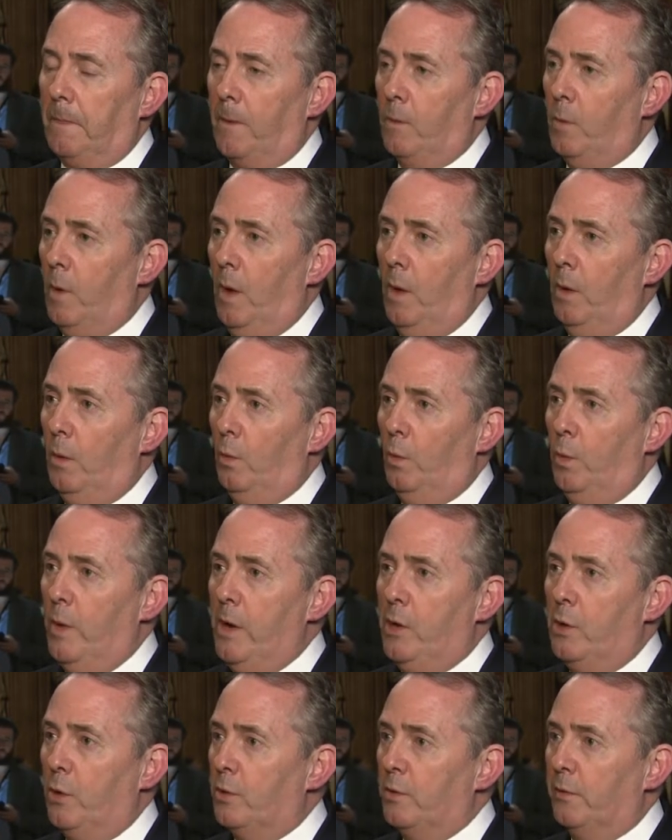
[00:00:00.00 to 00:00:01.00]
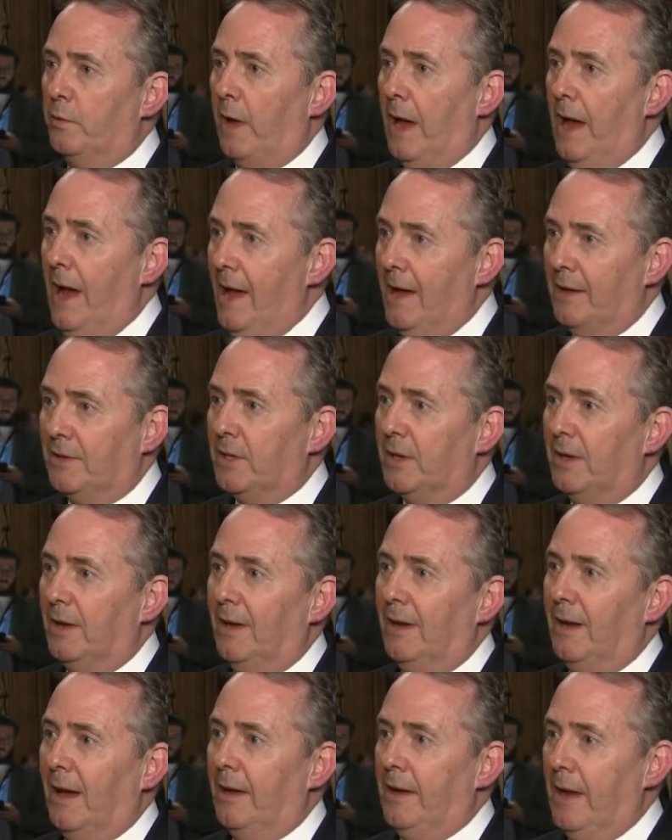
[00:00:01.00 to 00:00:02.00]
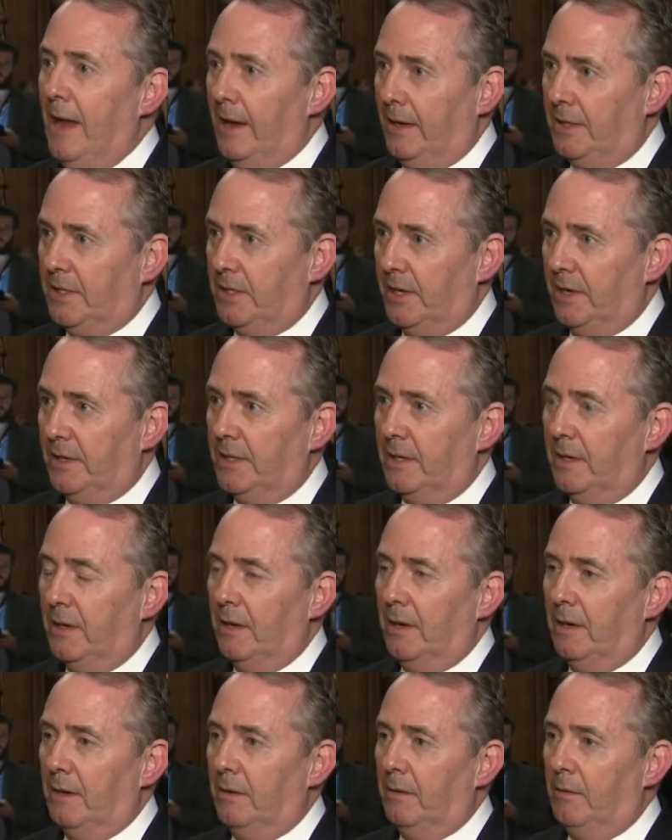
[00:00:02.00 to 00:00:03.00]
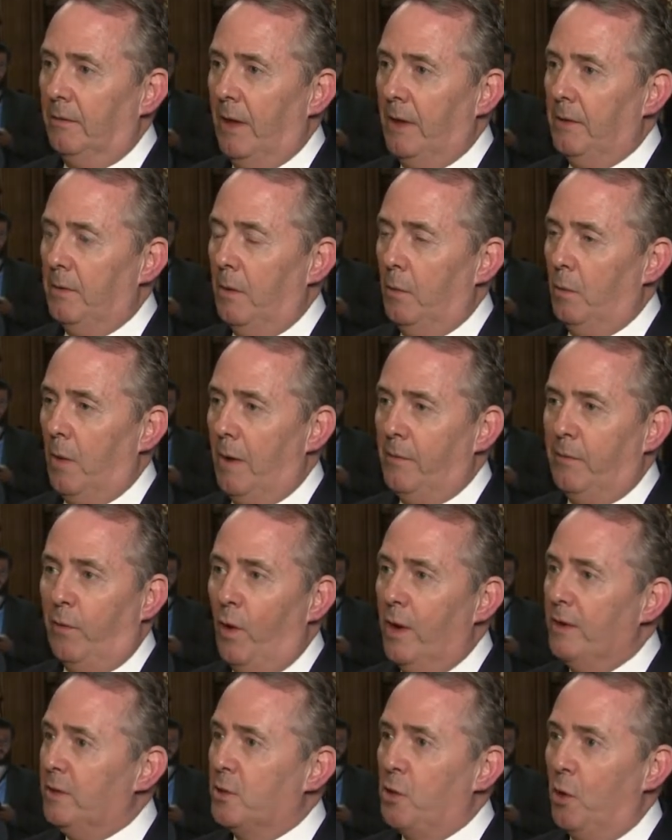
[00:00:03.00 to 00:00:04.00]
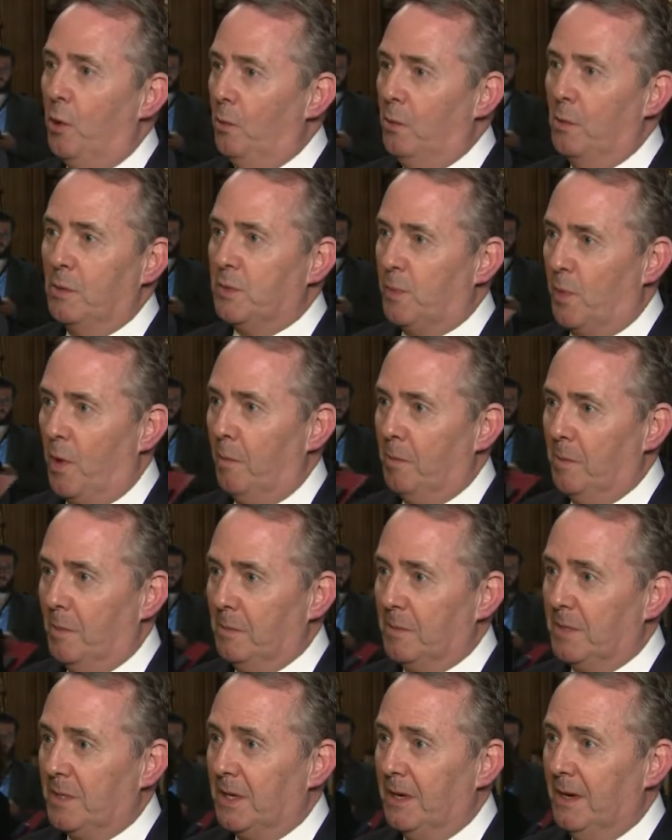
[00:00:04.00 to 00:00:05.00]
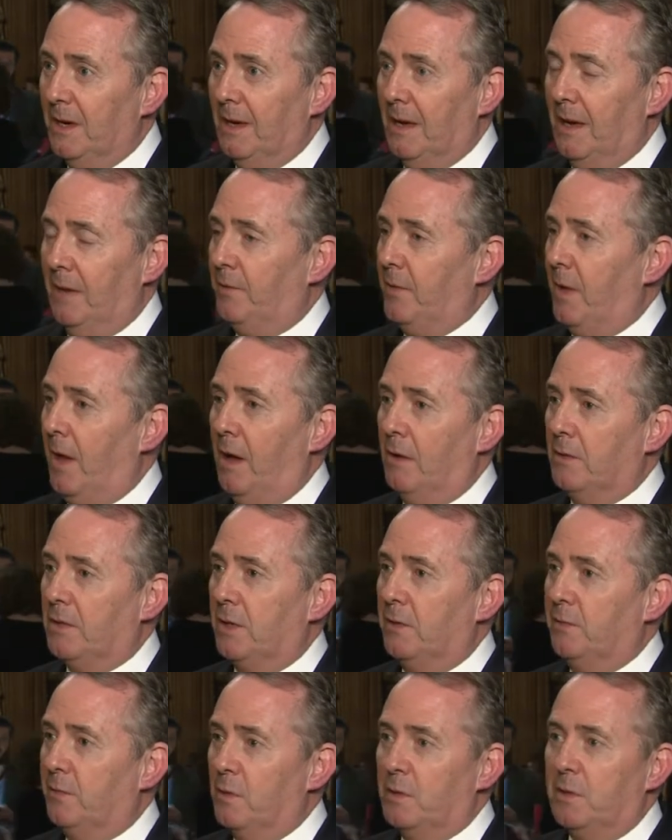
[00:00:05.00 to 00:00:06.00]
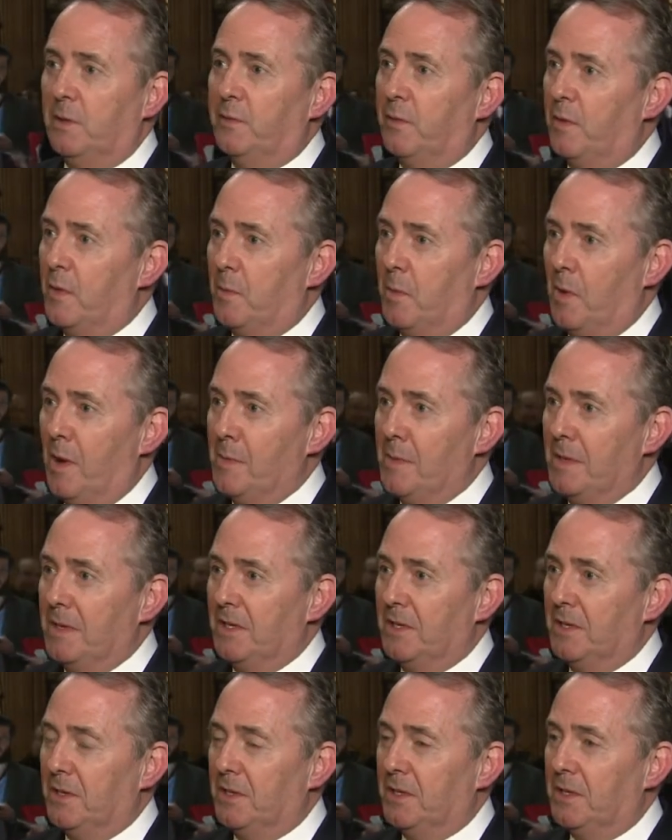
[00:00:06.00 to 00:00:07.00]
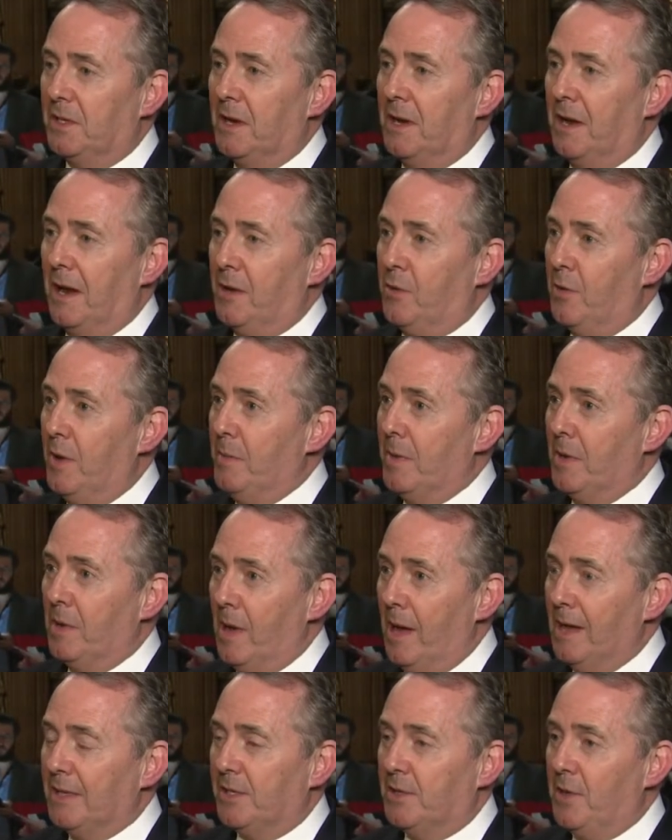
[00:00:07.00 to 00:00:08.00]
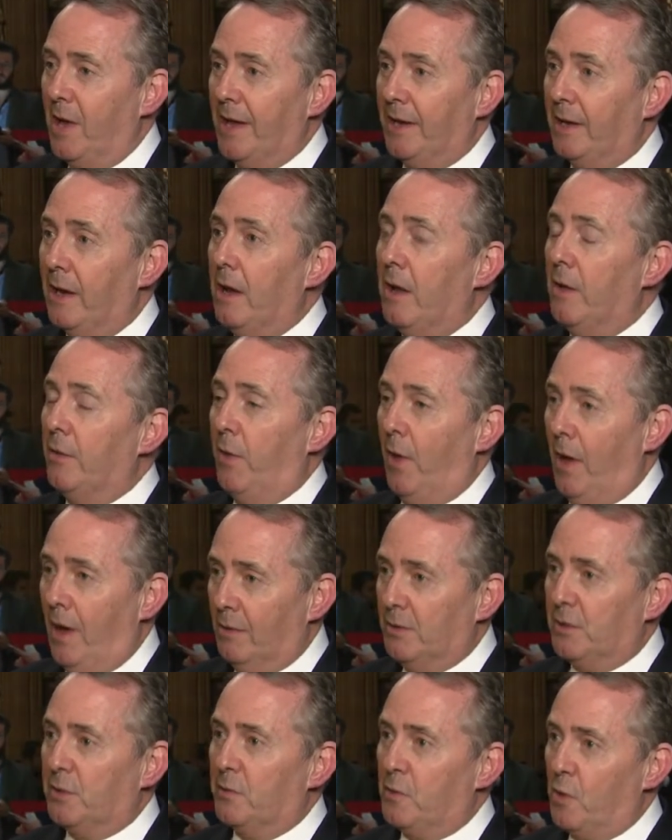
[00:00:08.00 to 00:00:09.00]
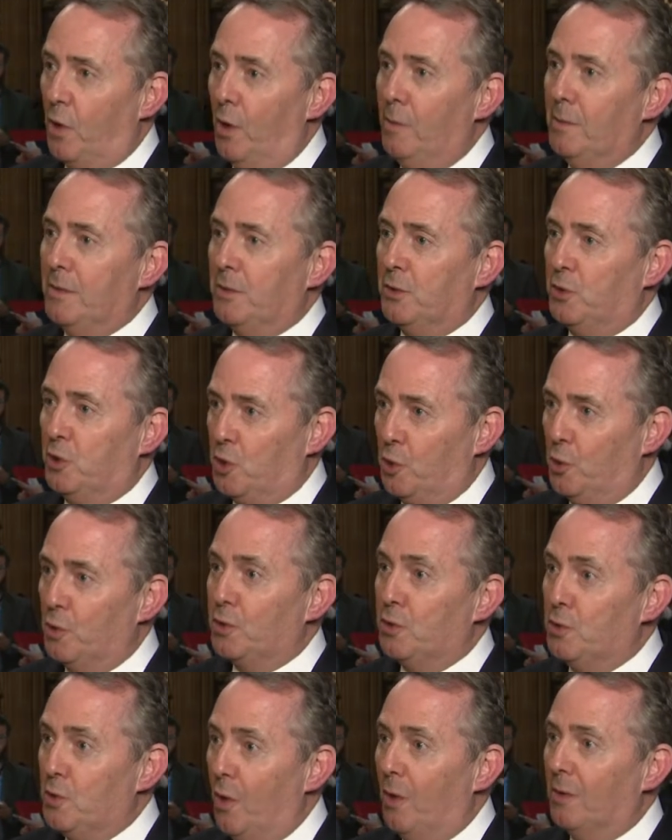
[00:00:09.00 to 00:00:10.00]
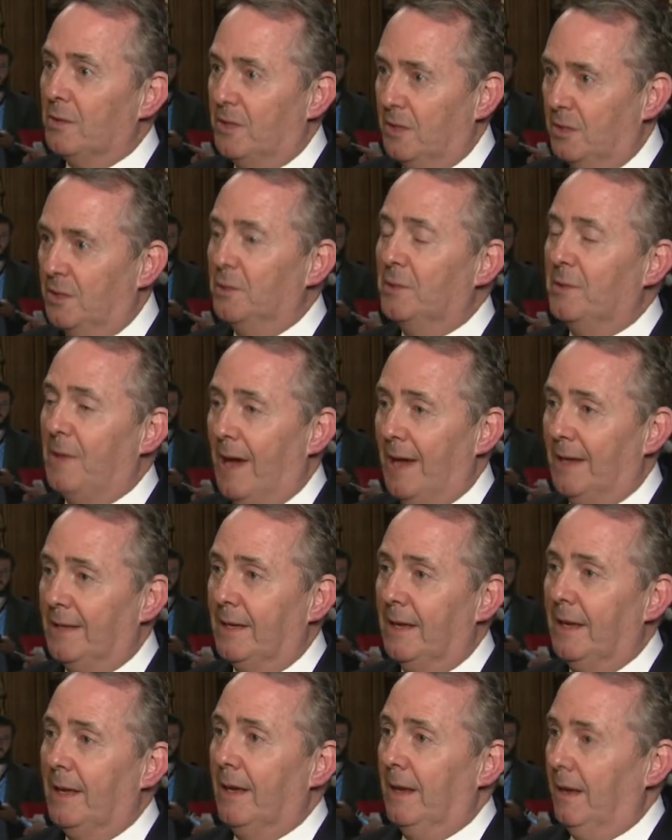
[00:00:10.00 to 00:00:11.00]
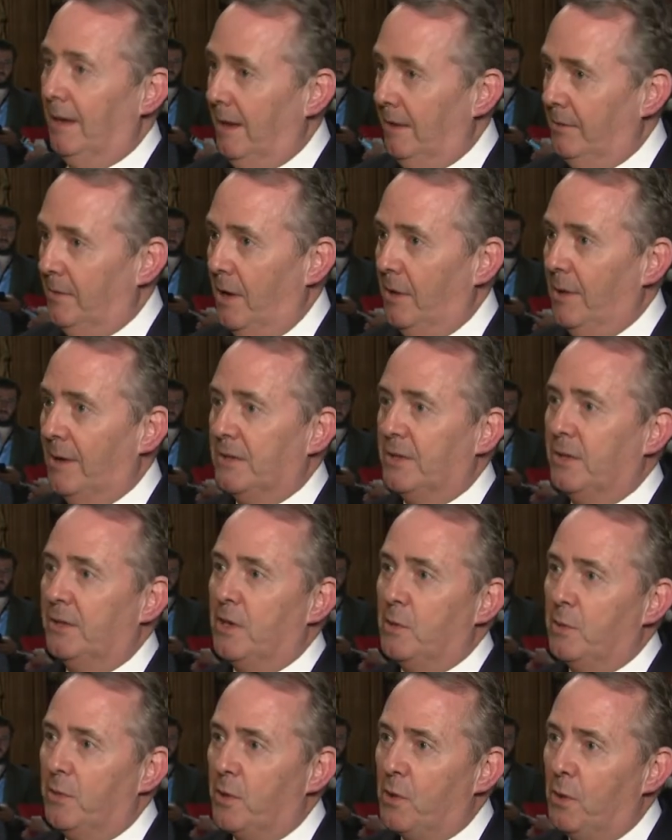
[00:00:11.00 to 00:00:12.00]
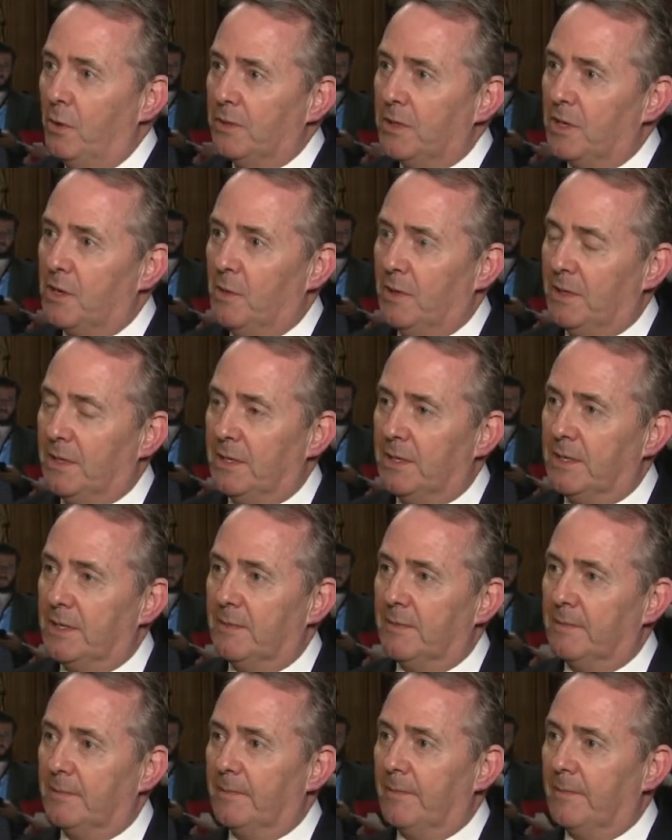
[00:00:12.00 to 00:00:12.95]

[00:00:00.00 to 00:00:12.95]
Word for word: Well, we could have had an exit that avoided all those problems if the House had voted for the Prime Minister's agreement last night. The House of Commons chose not to do that. It now has to deal with the consequences.